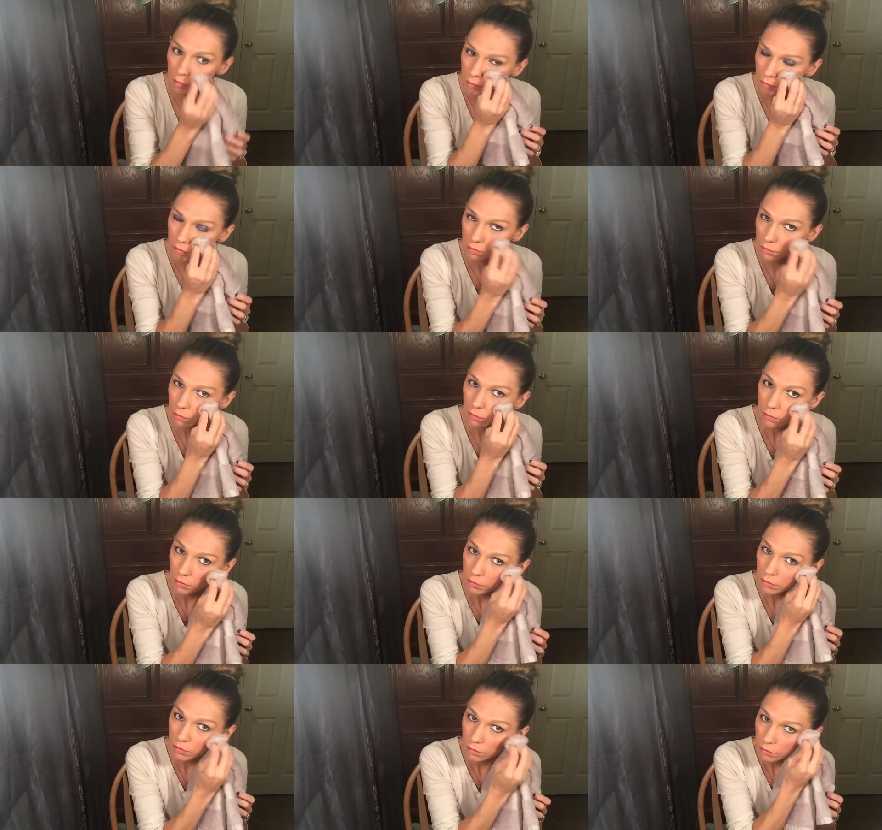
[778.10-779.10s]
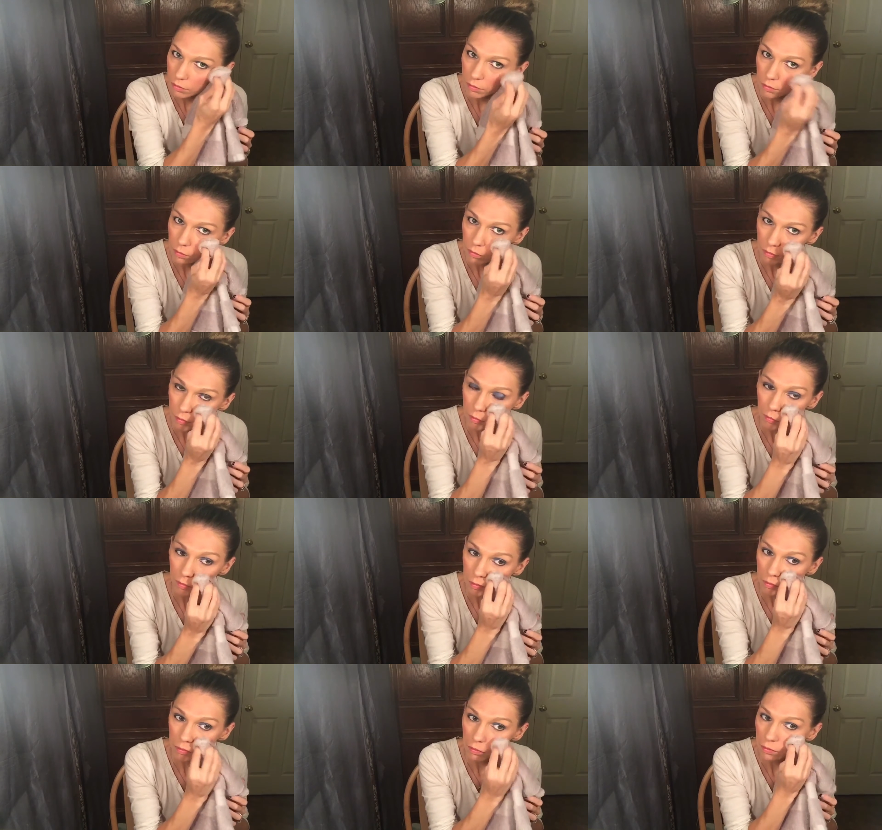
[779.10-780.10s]

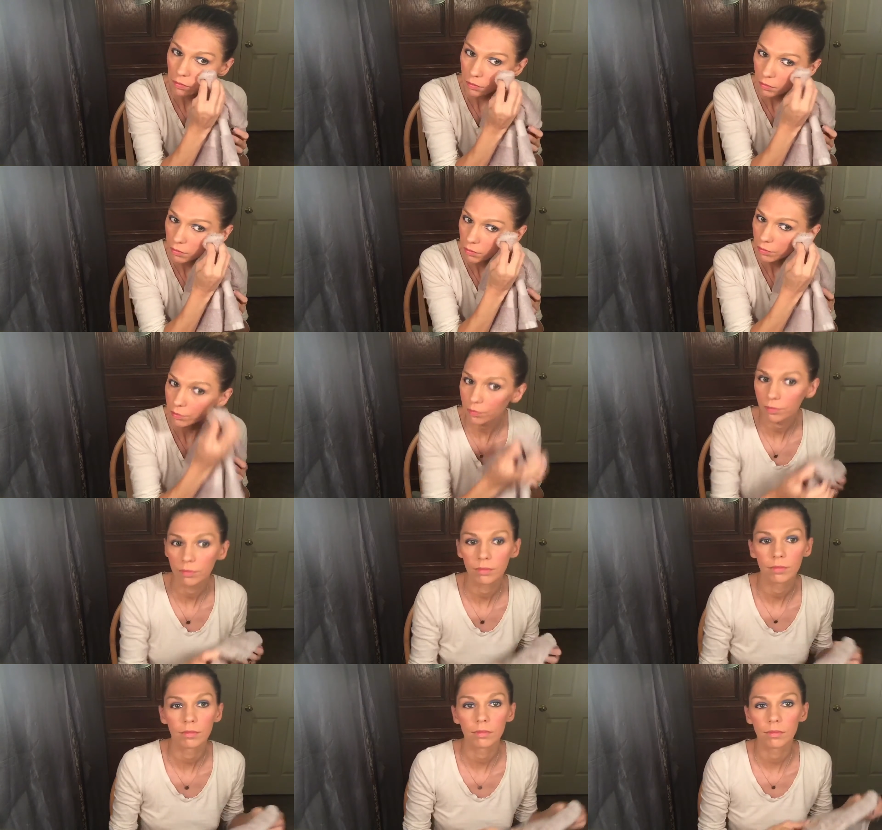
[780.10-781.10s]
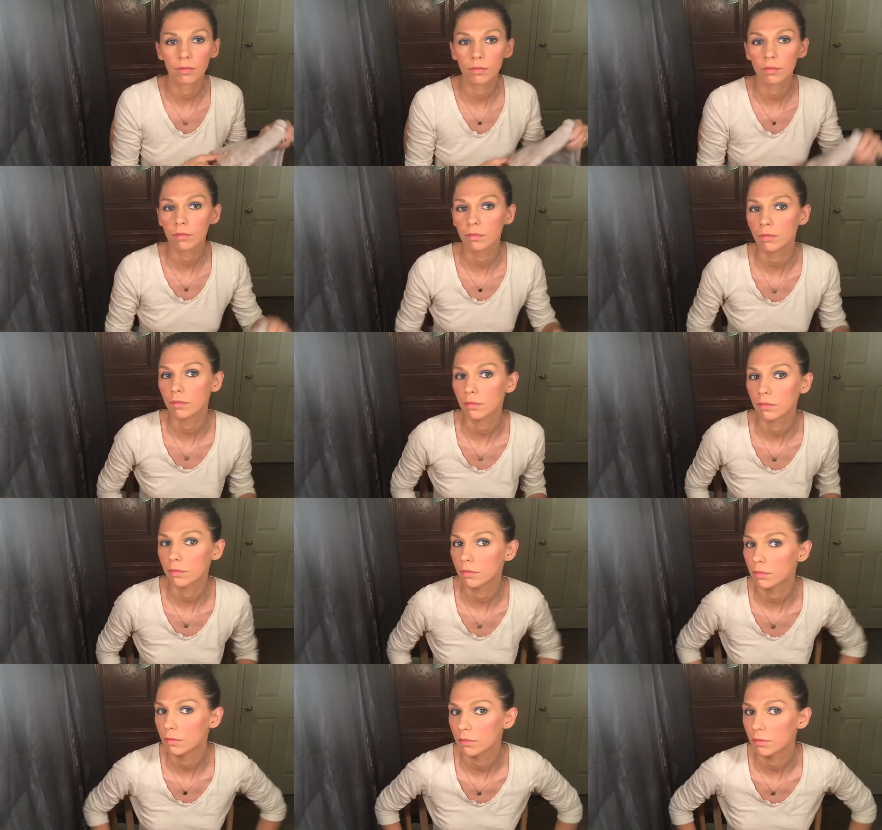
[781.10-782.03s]
No one is speaking in this clip.